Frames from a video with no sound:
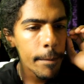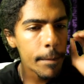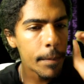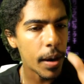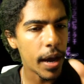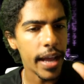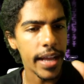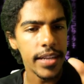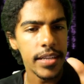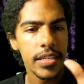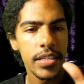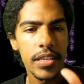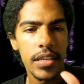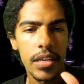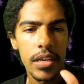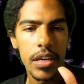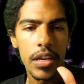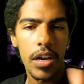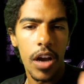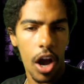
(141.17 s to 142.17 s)
But,
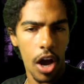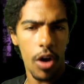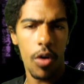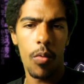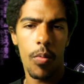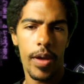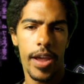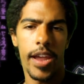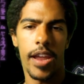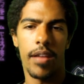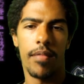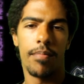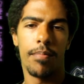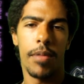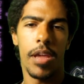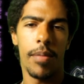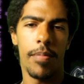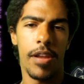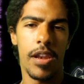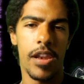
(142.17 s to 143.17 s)
oh wait,
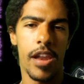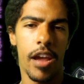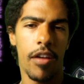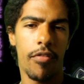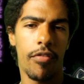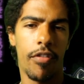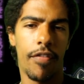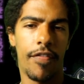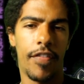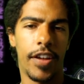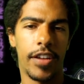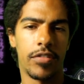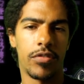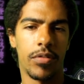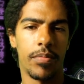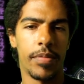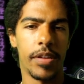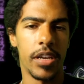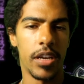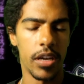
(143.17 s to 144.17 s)
maybe Necroface
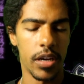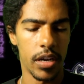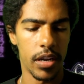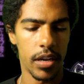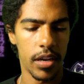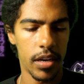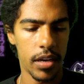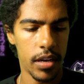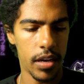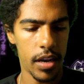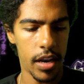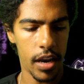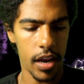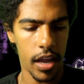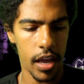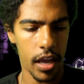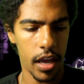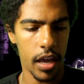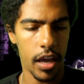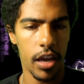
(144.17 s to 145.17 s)
would be good.
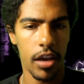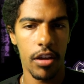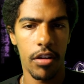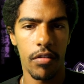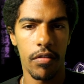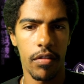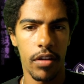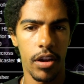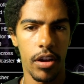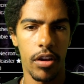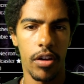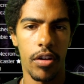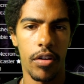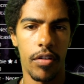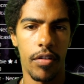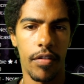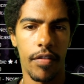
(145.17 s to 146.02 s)
Necroface.